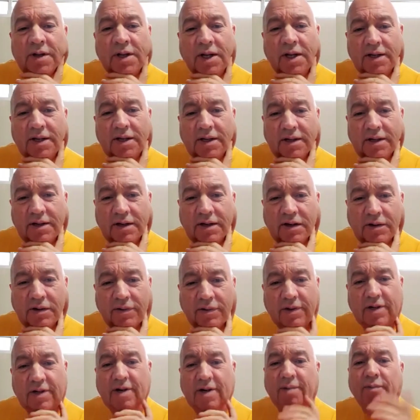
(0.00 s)

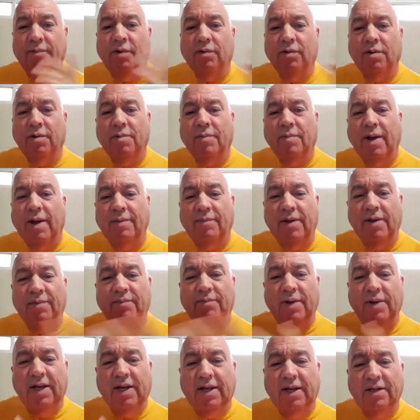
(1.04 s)
The temple room might be
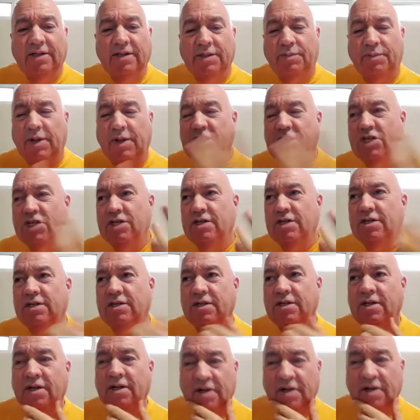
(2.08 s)
big, spacious,
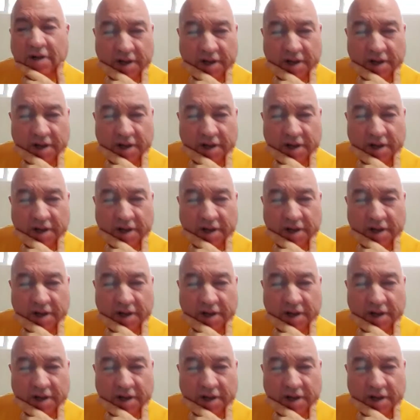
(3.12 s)
and